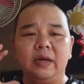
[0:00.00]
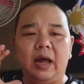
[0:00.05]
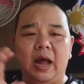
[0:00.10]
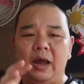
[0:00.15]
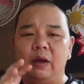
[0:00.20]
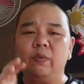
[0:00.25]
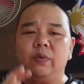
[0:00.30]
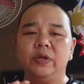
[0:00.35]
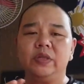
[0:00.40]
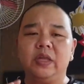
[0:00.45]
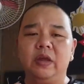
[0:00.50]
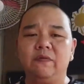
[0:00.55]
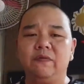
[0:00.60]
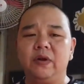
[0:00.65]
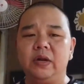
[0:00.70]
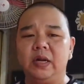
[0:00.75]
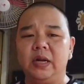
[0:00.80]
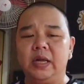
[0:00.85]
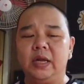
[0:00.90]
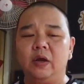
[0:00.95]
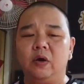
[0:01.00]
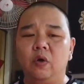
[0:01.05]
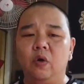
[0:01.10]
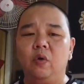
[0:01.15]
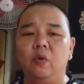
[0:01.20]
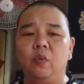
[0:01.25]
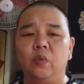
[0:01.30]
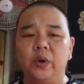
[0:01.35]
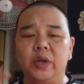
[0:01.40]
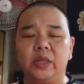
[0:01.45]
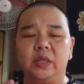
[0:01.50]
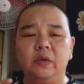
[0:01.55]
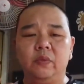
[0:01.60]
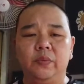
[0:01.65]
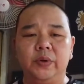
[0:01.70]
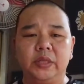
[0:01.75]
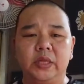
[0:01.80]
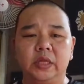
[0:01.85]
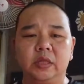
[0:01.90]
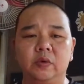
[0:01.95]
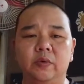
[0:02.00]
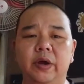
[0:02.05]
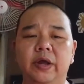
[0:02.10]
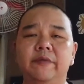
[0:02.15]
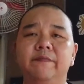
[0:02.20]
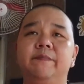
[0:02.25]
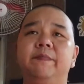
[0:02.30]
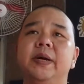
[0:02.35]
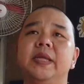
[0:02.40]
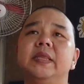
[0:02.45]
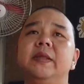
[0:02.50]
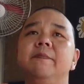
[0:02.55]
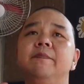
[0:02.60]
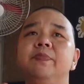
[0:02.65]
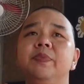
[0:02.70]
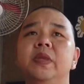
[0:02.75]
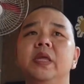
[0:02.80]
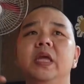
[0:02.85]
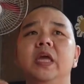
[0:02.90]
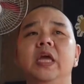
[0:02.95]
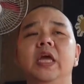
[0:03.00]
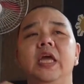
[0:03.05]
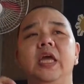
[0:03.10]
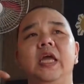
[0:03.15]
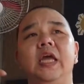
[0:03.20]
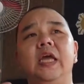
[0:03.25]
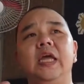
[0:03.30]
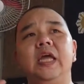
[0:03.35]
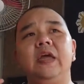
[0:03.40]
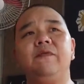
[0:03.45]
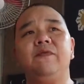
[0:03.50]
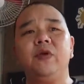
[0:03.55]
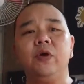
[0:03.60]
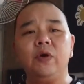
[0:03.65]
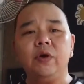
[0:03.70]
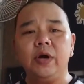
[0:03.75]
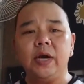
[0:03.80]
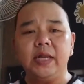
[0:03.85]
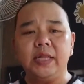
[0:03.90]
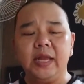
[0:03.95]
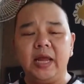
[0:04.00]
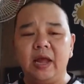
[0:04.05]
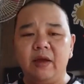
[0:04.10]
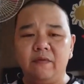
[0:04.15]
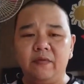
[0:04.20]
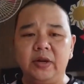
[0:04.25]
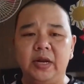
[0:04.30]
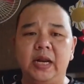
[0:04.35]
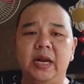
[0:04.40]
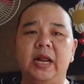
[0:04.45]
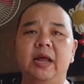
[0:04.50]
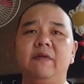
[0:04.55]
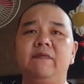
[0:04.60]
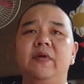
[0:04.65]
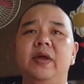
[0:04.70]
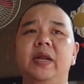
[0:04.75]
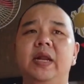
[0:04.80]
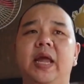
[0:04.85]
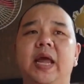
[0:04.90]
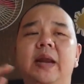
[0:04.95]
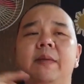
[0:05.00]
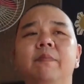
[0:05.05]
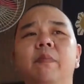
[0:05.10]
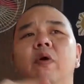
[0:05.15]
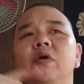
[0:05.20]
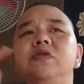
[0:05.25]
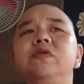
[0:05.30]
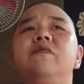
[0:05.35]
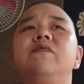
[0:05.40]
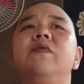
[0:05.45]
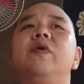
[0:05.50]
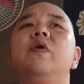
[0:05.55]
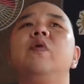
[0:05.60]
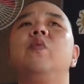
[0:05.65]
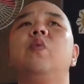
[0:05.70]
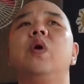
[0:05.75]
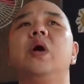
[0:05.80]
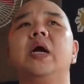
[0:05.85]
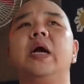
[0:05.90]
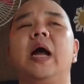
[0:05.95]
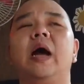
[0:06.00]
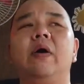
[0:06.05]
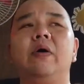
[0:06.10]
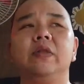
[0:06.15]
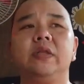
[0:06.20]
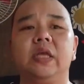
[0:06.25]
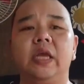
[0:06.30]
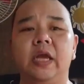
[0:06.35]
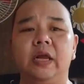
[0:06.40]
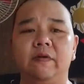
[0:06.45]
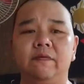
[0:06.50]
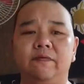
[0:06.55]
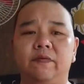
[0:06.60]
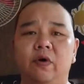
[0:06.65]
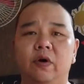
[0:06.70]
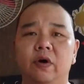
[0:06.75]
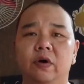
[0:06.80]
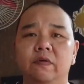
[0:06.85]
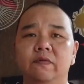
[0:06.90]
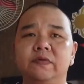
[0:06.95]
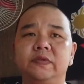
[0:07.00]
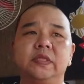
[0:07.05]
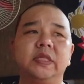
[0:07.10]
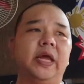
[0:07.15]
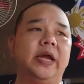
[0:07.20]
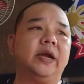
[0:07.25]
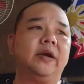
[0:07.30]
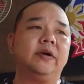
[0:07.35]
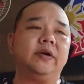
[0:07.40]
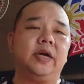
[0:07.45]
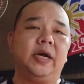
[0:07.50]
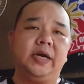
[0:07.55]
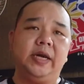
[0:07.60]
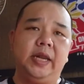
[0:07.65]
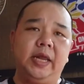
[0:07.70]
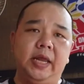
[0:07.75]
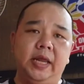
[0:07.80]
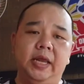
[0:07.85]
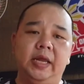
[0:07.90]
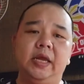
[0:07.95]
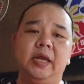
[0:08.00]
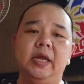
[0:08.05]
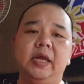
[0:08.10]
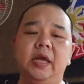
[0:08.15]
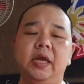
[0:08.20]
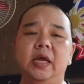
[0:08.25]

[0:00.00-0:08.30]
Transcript: I would definitely go with the 12. But if you already have an 11 and most of your workout involves like running,